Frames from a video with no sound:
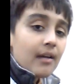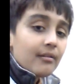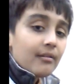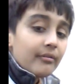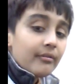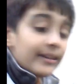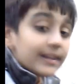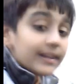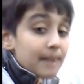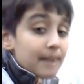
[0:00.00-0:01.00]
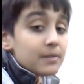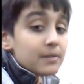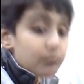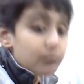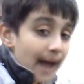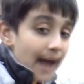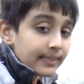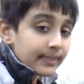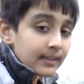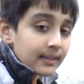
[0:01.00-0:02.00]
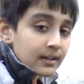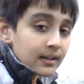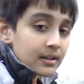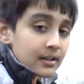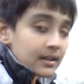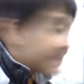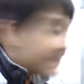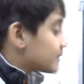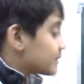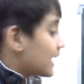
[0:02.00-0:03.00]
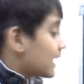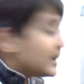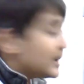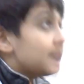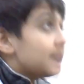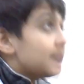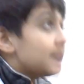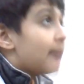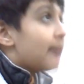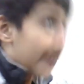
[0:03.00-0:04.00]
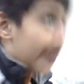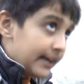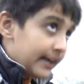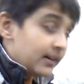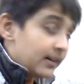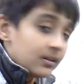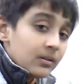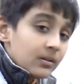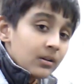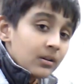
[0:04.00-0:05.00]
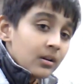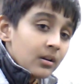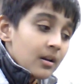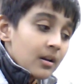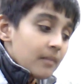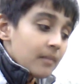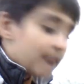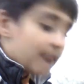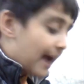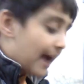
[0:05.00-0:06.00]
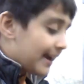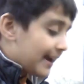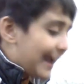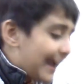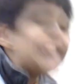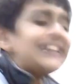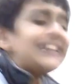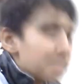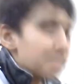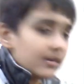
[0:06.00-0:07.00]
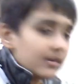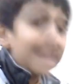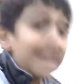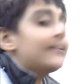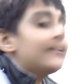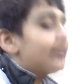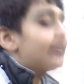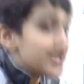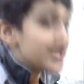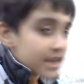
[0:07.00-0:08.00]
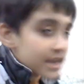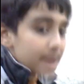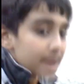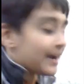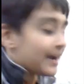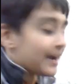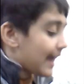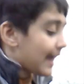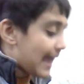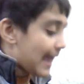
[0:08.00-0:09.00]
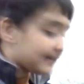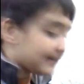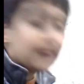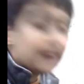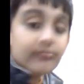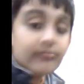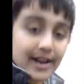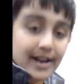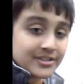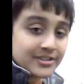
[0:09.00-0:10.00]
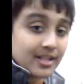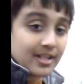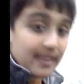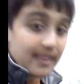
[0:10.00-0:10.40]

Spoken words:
the number 1 is multiplied by any number, any rational number, any natural number.